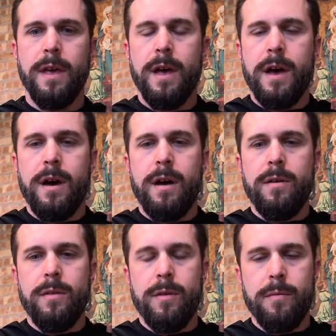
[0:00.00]
Uh,
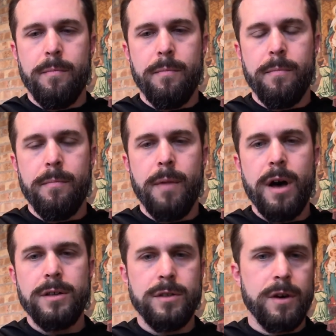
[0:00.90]

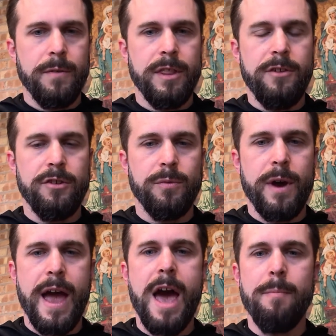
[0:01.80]
Monks or religious
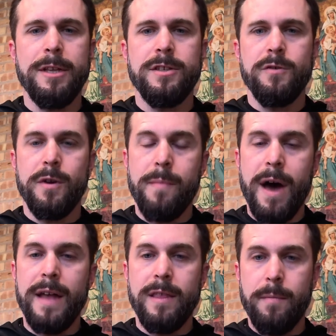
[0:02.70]
wear habits to
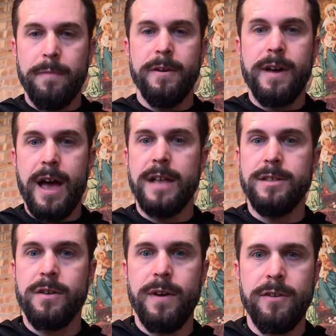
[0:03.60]
remind them of their
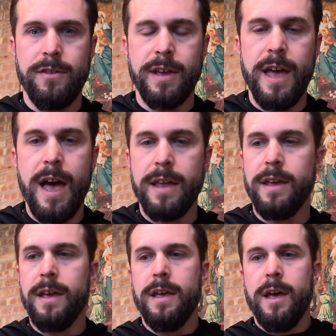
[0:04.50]
consecration to God.
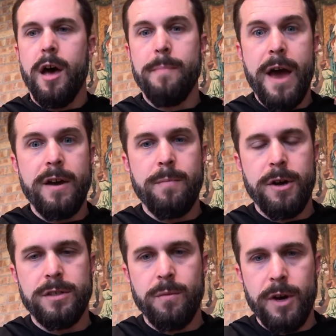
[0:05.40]
A married
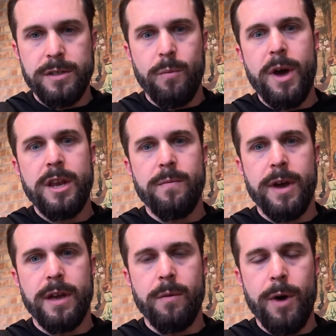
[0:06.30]
person wears a wedding
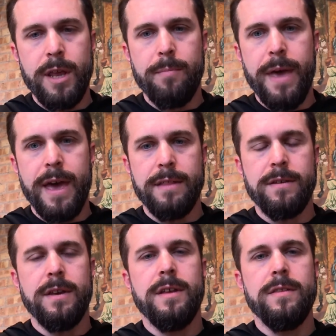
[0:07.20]
ring, a wedding band,
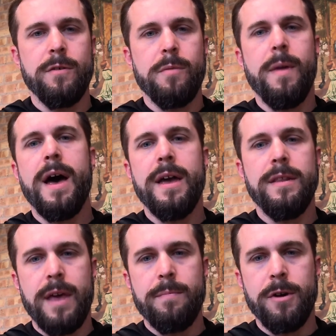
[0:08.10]
to remind
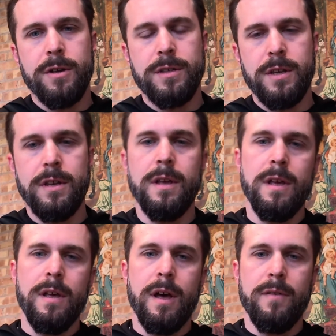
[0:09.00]
that person
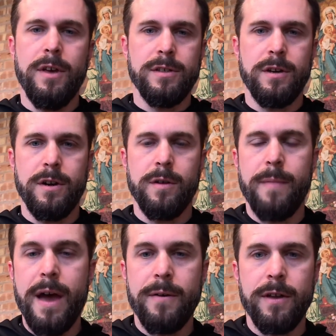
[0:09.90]
of his or her
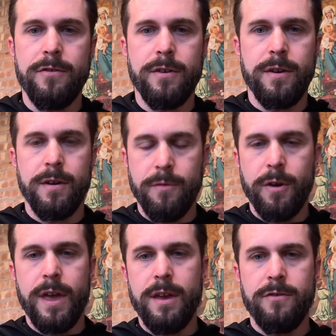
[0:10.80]
marriage, her
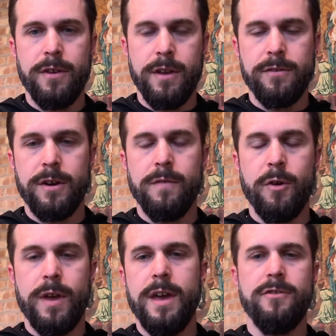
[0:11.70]
vocation, his or her
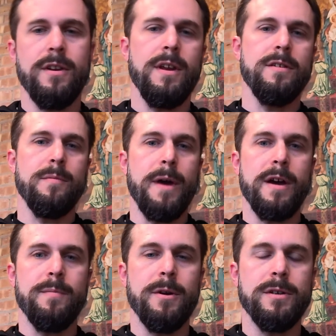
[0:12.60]
vocation as a
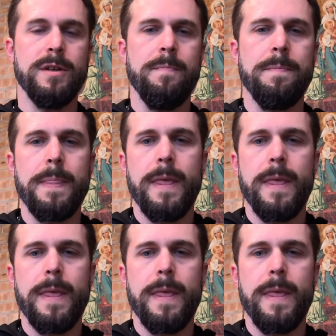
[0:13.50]
married person.